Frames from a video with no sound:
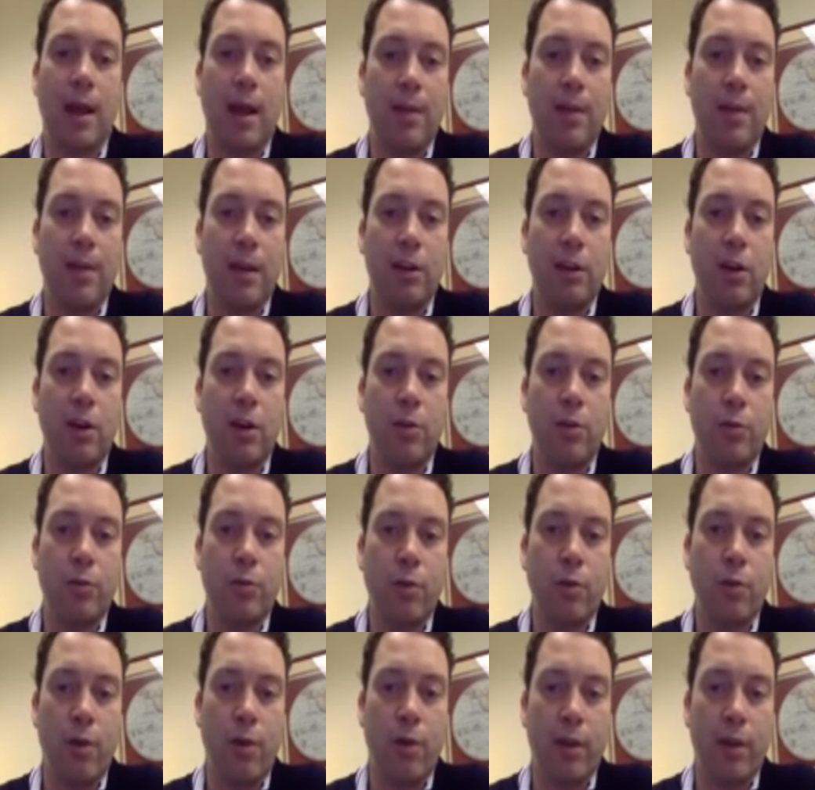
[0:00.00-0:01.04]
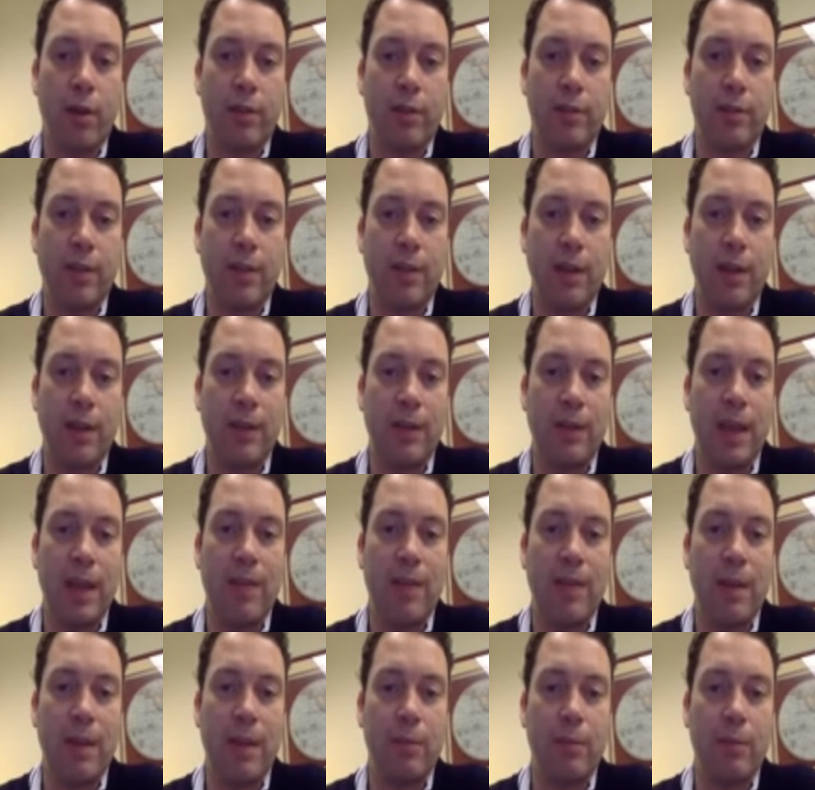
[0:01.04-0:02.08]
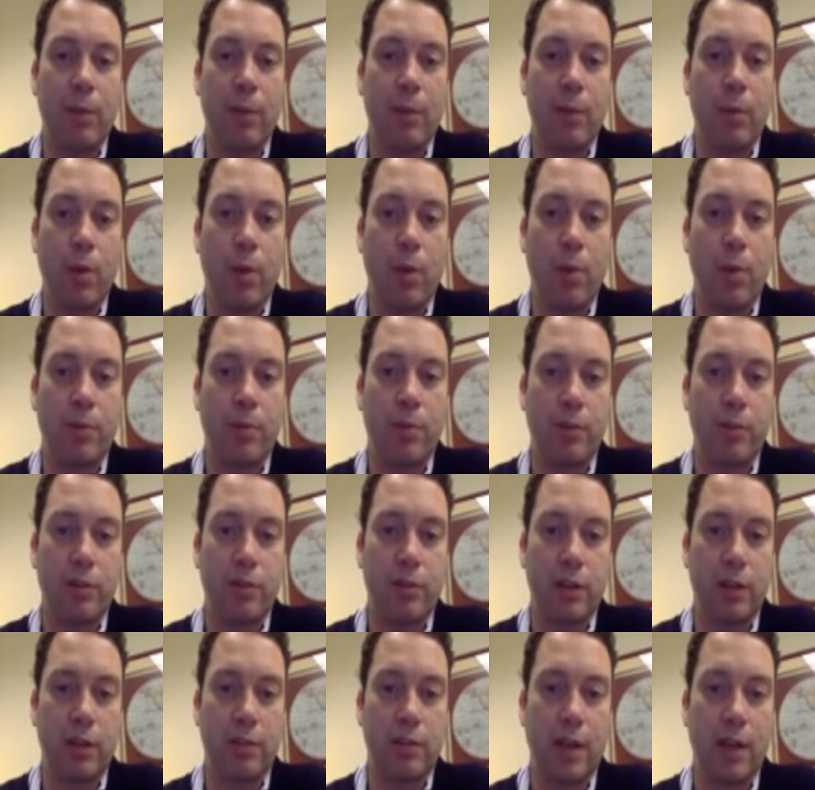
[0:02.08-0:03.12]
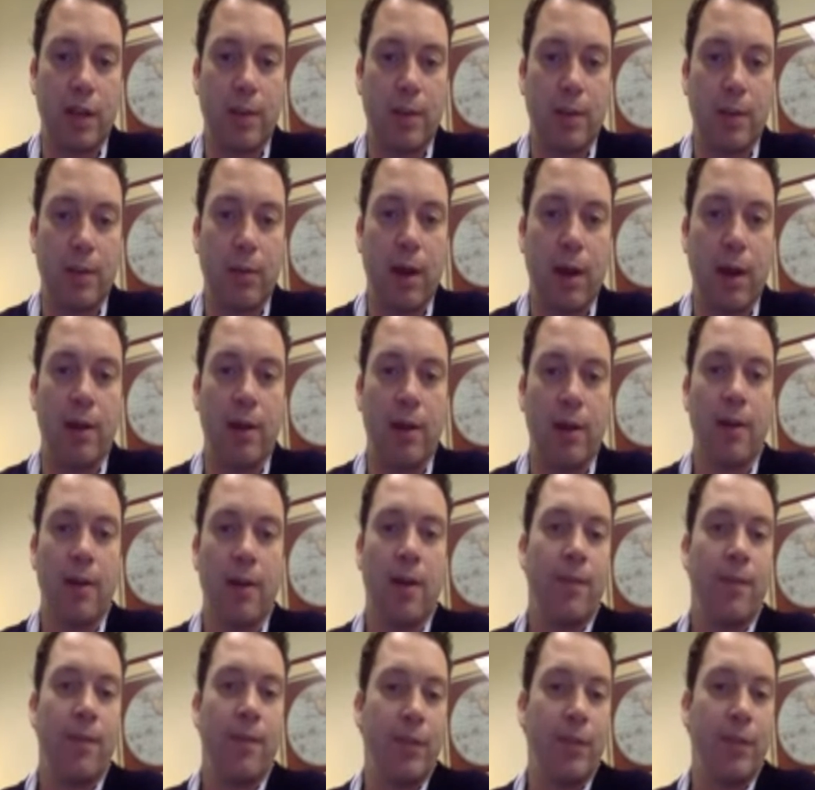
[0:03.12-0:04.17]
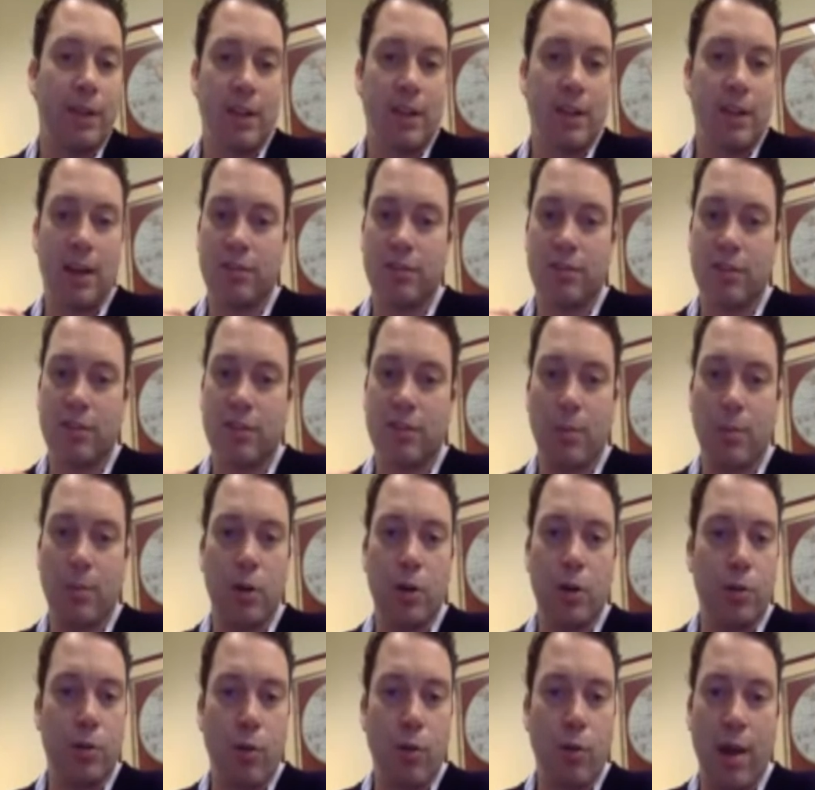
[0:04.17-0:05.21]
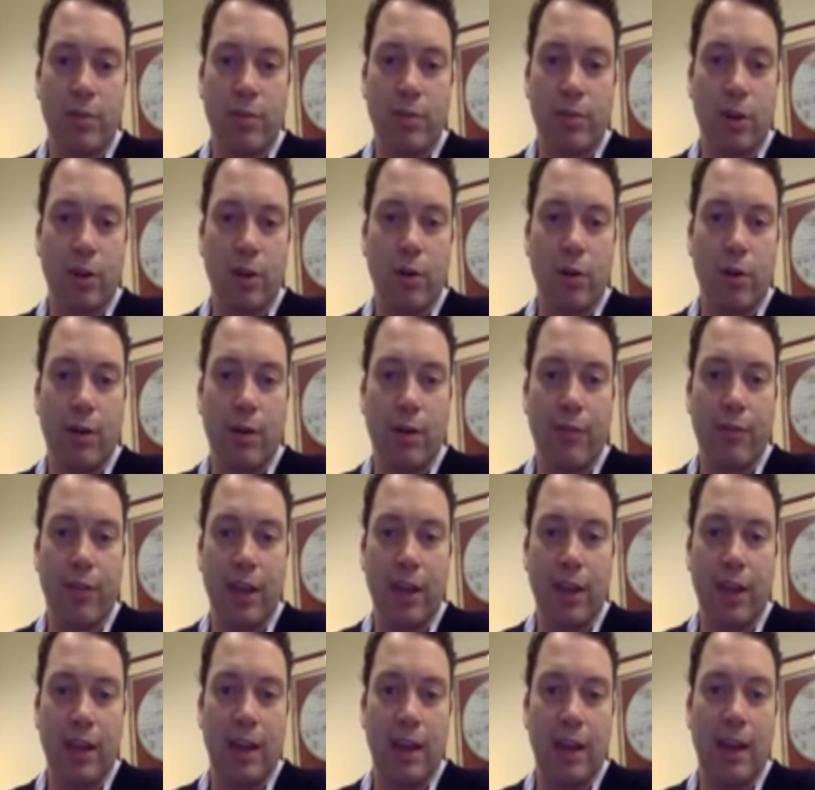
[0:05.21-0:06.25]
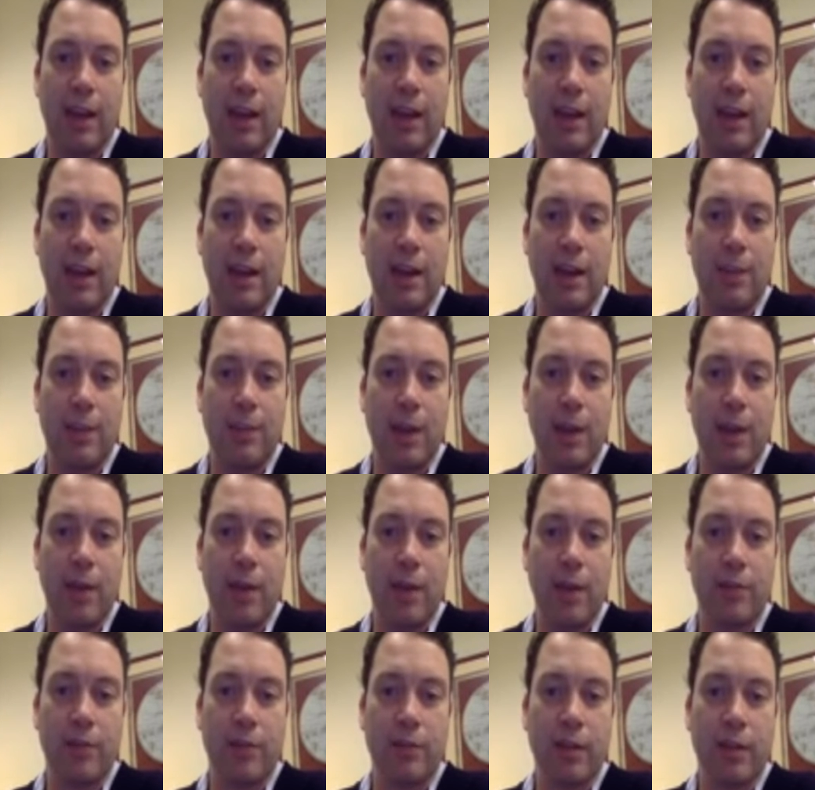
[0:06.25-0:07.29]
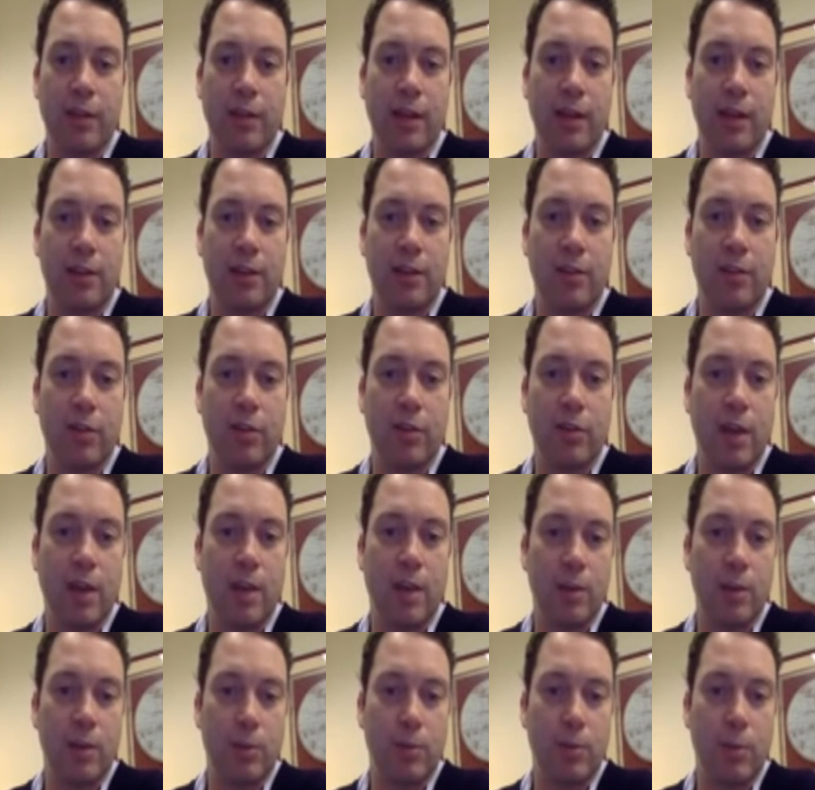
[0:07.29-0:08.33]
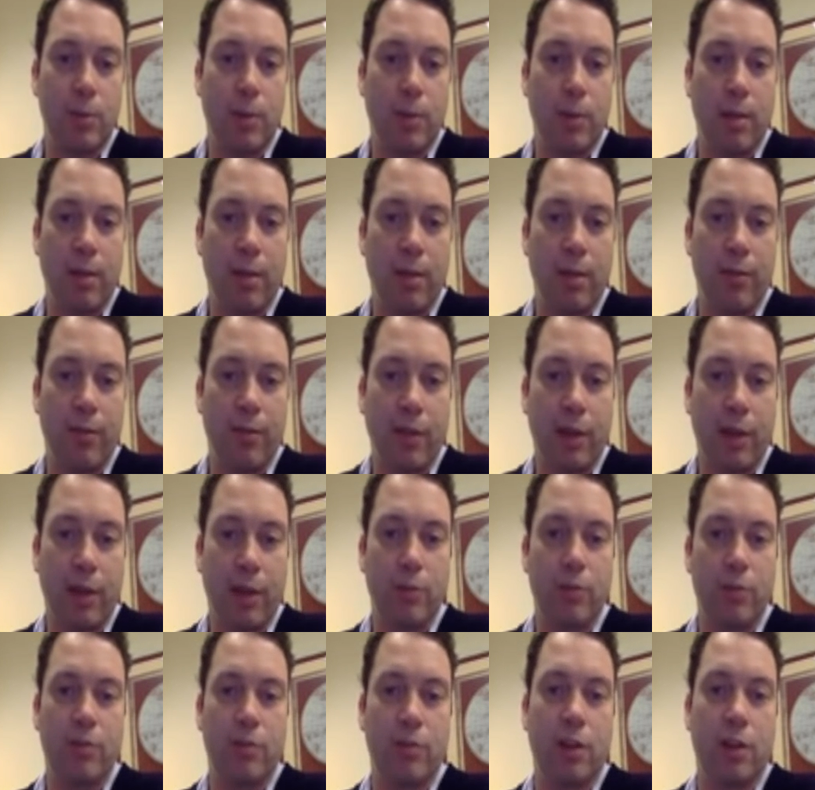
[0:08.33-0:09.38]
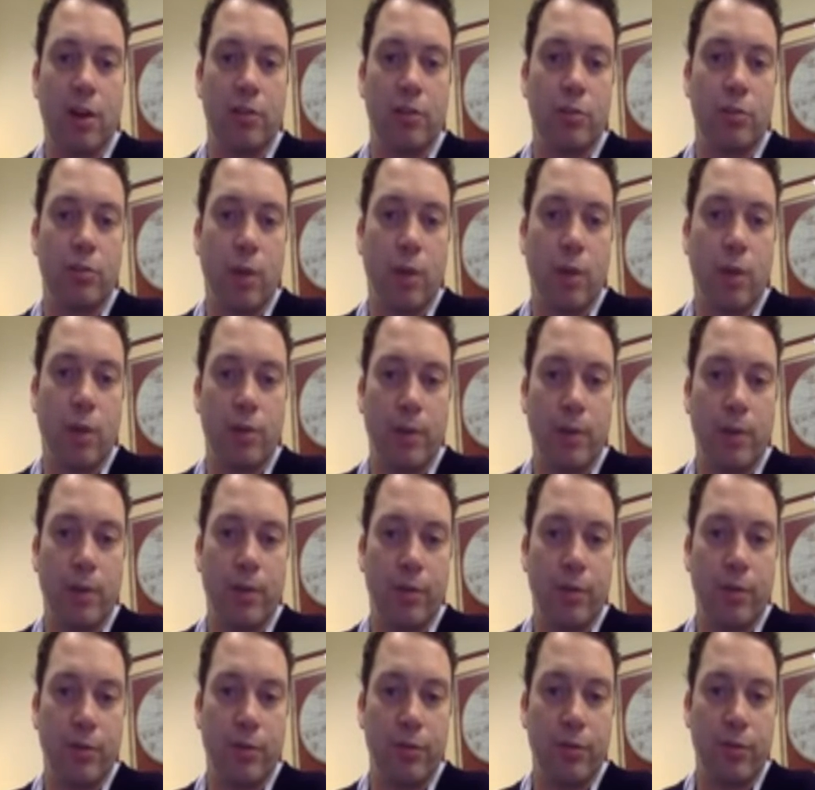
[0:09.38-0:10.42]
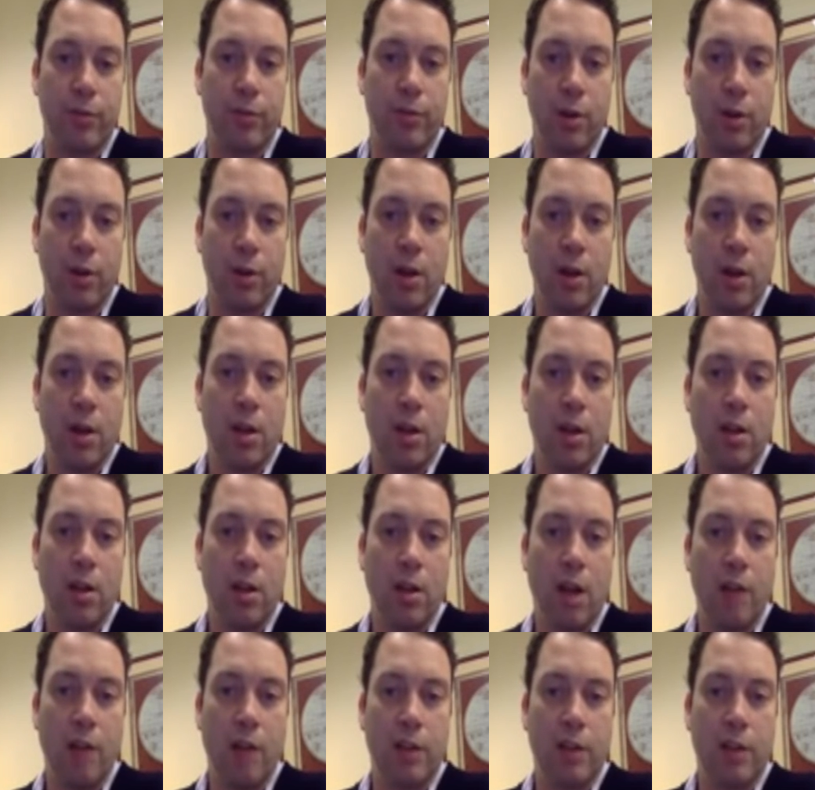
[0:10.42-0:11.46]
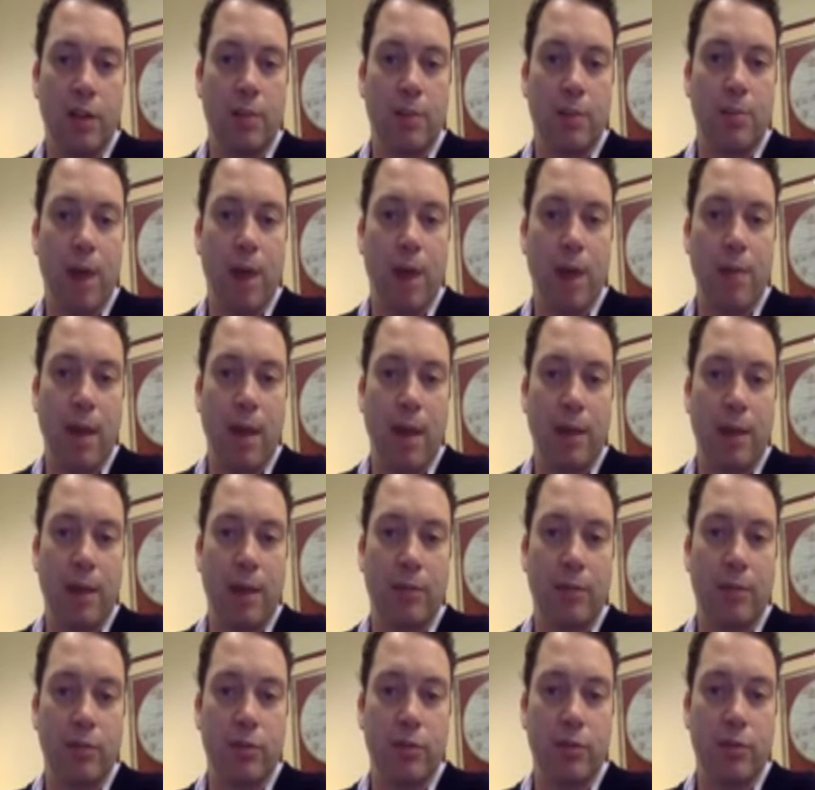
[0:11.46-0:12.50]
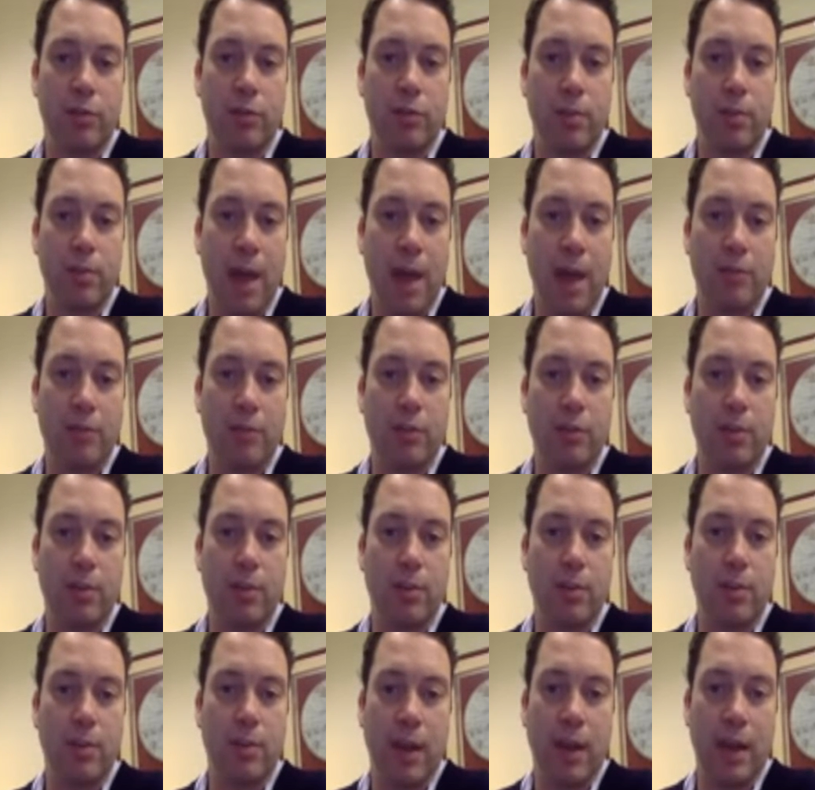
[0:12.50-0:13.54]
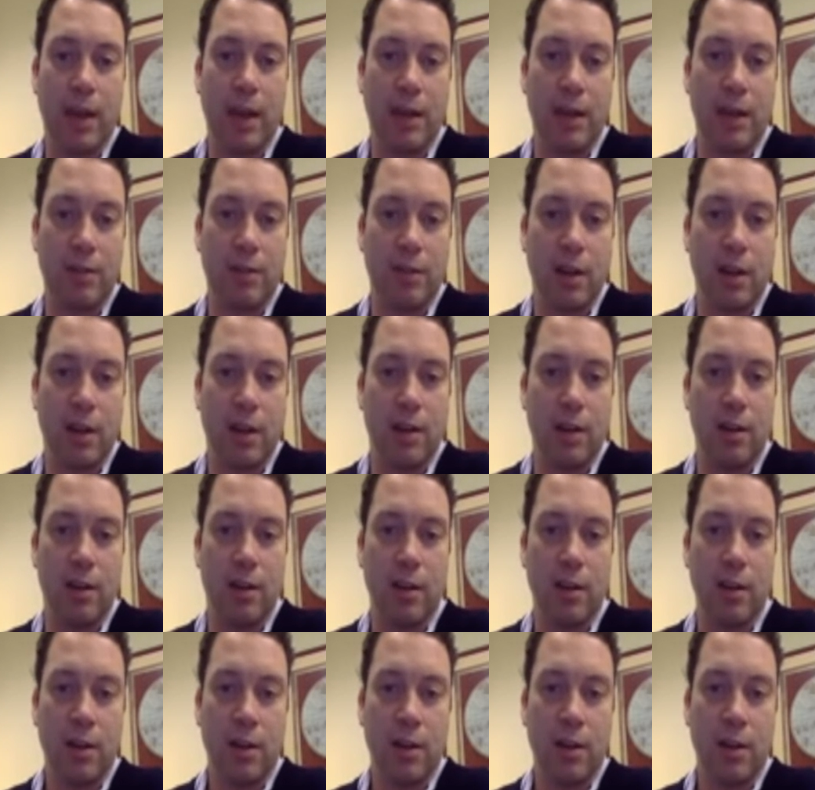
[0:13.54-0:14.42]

and then you go through all this, and then at the end they, they wrote a positioning statement, right? They said, someone who thrives on creative thinking and an in-depth analysis, I'd like to devote time to explore my love for languages and the arts as well as my thirst for logic and pragmatic solutions. I'm passionate about gaining insight into